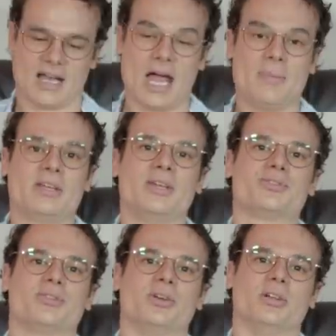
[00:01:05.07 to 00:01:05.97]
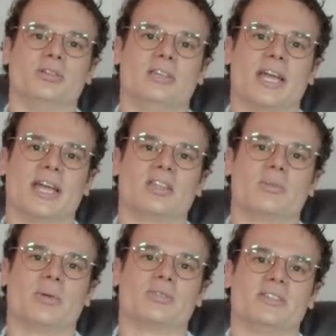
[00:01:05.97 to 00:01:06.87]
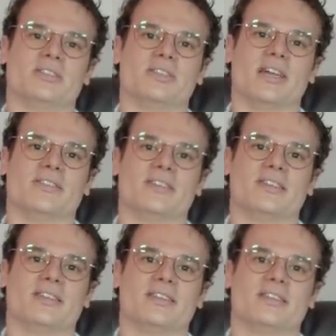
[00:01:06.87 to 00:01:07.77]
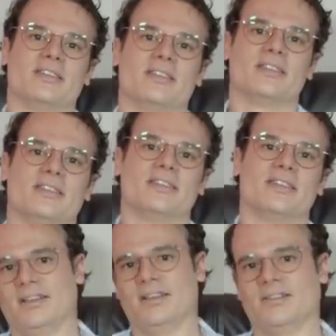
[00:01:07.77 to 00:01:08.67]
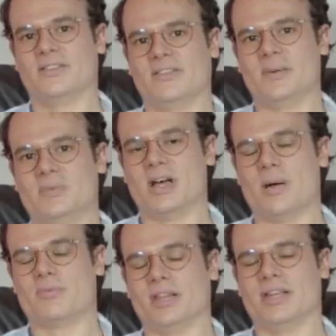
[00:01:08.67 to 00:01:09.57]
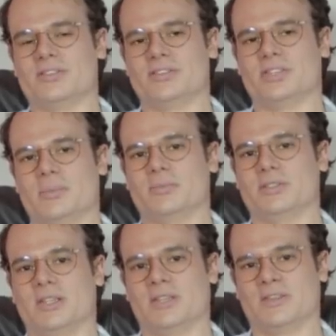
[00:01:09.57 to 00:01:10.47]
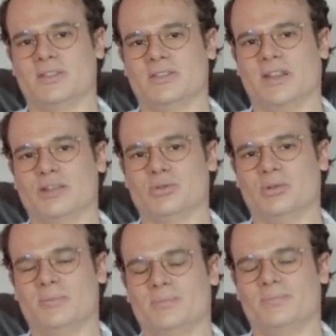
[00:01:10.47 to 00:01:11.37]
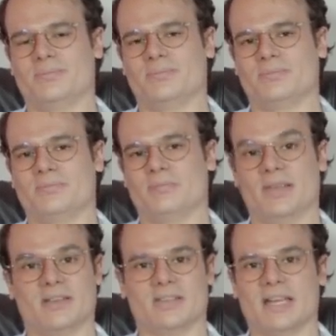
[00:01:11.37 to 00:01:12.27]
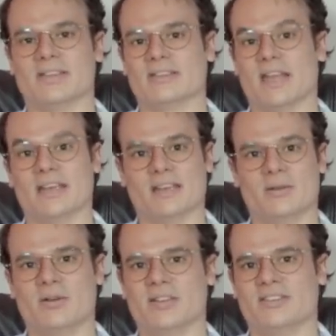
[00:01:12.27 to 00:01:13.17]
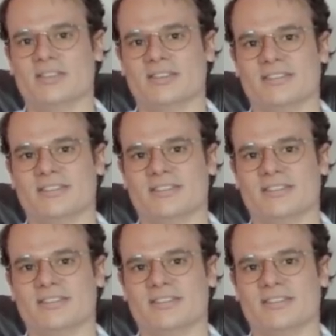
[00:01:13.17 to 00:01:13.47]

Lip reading: I'm in control. I get to pick what she says. It's a sub-dom relationship. It's consensual. Because I decided it was.